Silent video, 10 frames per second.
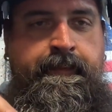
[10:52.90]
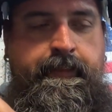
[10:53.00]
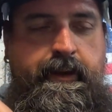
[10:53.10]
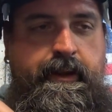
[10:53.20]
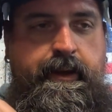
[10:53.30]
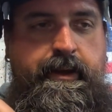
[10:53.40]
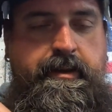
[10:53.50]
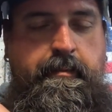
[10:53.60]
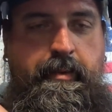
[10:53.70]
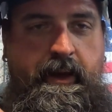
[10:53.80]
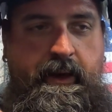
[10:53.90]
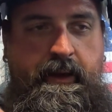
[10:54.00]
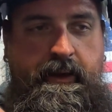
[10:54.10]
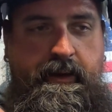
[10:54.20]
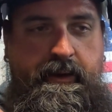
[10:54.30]
than these, but
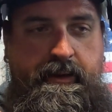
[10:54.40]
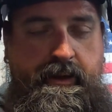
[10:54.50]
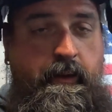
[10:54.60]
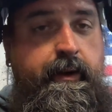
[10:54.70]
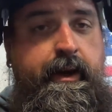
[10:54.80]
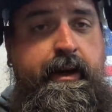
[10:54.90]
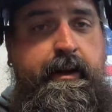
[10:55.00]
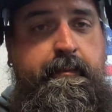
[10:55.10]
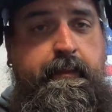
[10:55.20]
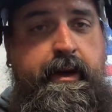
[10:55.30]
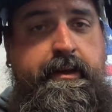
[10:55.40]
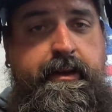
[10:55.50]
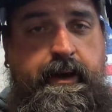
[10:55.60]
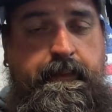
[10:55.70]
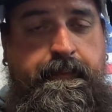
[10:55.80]
don't get it
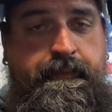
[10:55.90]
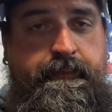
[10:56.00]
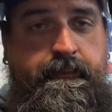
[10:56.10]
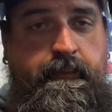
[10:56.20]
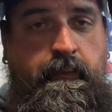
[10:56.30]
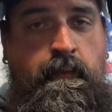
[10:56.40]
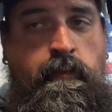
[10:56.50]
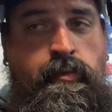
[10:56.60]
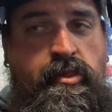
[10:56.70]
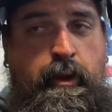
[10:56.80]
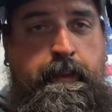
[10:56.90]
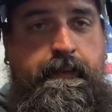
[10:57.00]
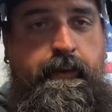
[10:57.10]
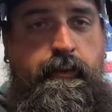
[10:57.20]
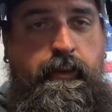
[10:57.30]
messed up.
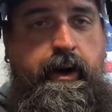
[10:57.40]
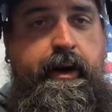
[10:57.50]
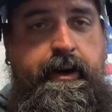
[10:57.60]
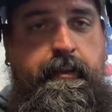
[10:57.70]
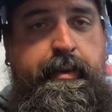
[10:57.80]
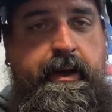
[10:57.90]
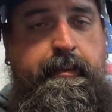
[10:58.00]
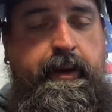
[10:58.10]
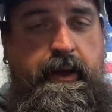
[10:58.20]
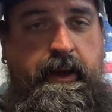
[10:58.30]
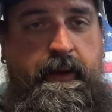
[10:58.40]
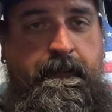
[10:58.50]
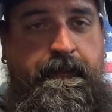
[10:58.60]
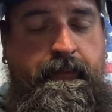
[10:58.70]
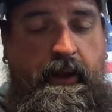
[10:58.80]
Wear your PPE.
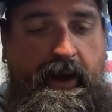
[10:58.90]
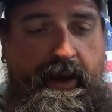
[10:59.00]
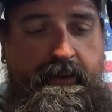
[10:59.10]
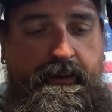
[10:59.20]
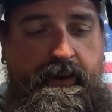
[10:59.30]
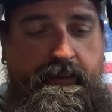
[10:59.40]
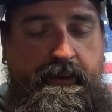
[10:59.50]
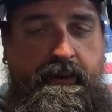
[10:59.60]
I don't give a